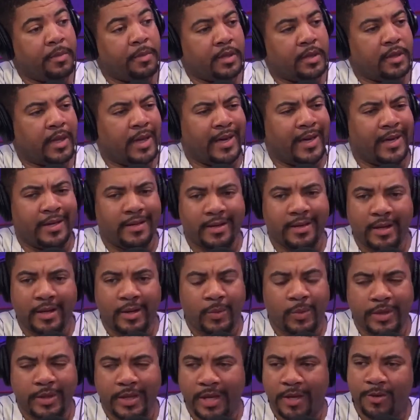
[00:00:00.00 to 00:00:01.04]
But like
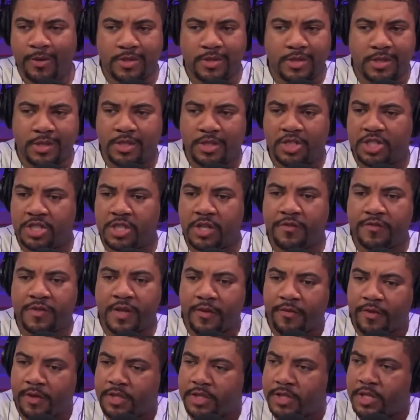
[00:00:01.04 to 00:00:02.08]
when they used to shift
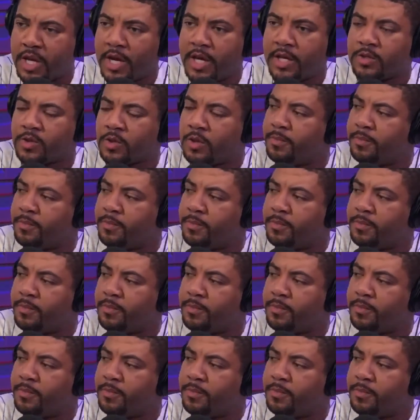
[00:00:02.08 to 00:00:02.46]
every chance